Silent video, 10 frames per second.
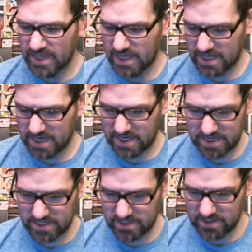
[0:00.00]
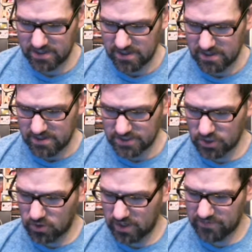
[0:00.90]
and
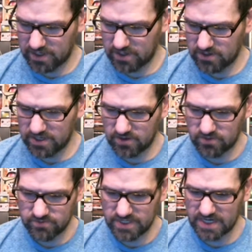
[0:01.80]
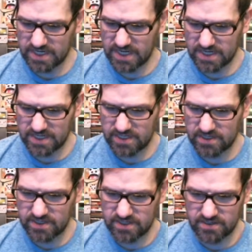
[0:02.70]
so I figured,
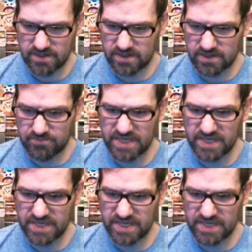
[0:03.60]
$19.99,